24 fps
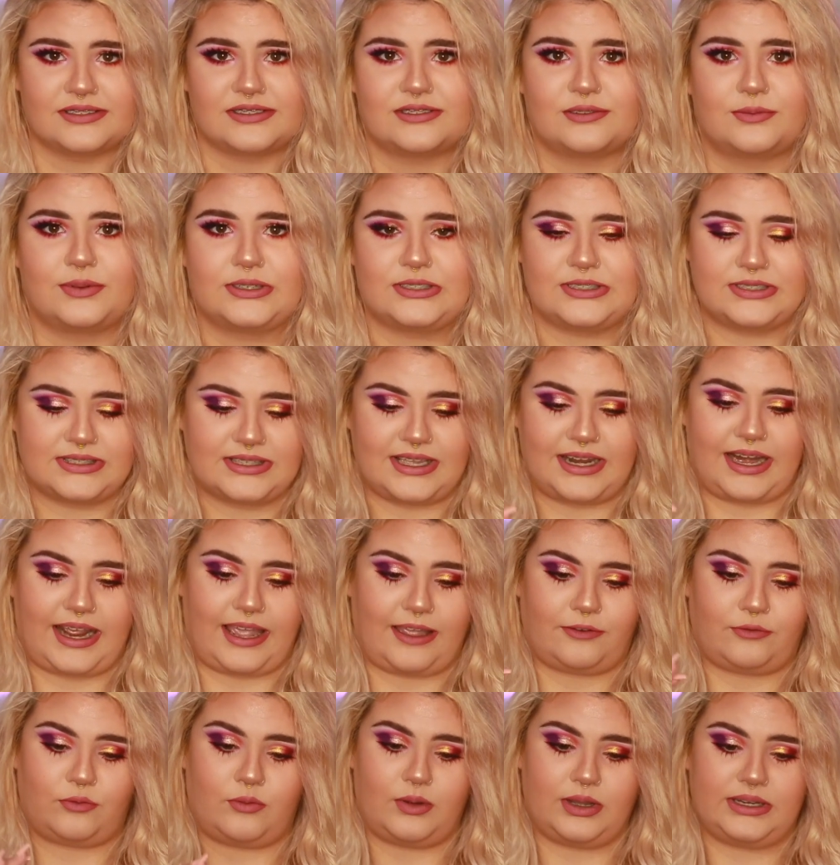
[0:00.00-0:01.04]
So we're just gonna
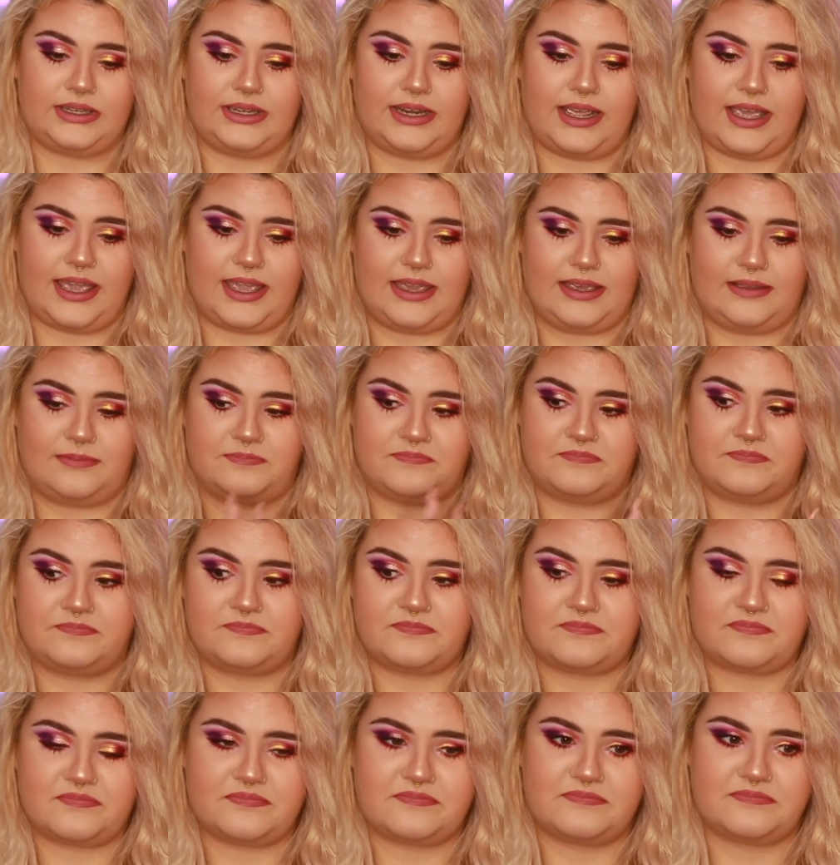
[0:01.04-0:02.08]
have one day
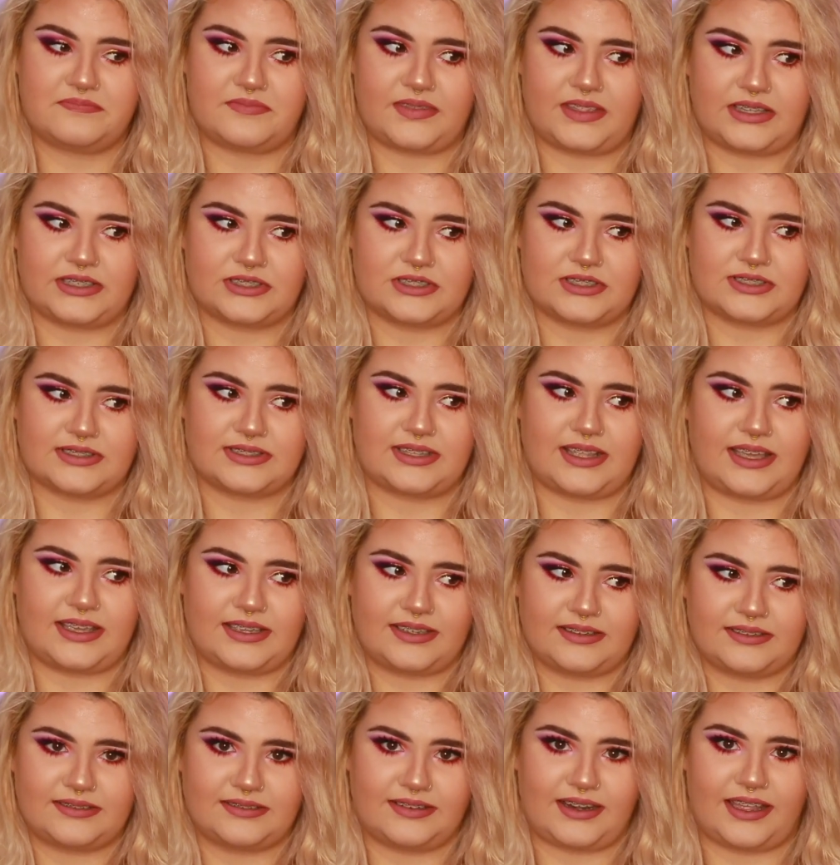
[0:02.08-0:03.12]
that's just
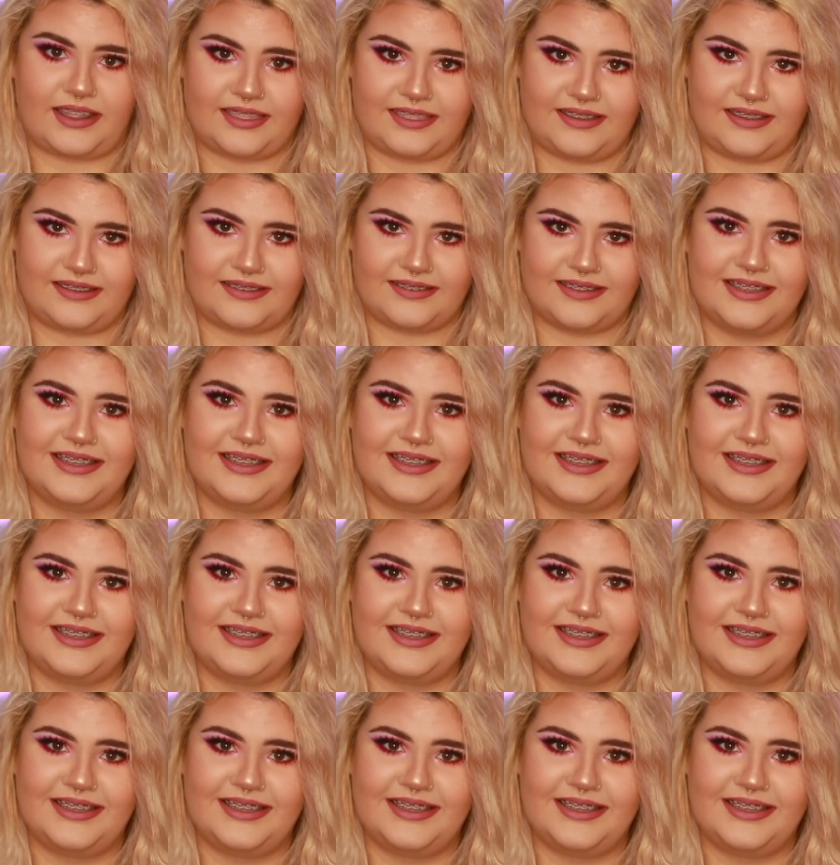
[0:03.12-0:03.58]
like nothing.